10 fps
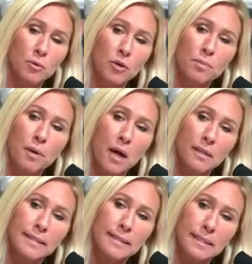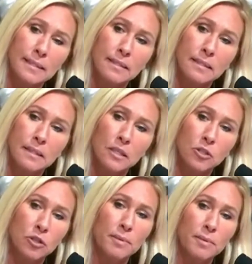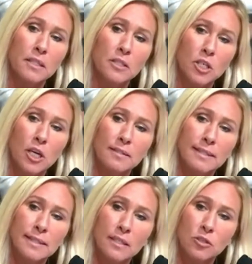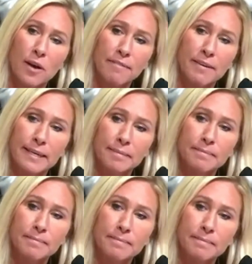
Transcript: border policies contributing to child sex trafficking?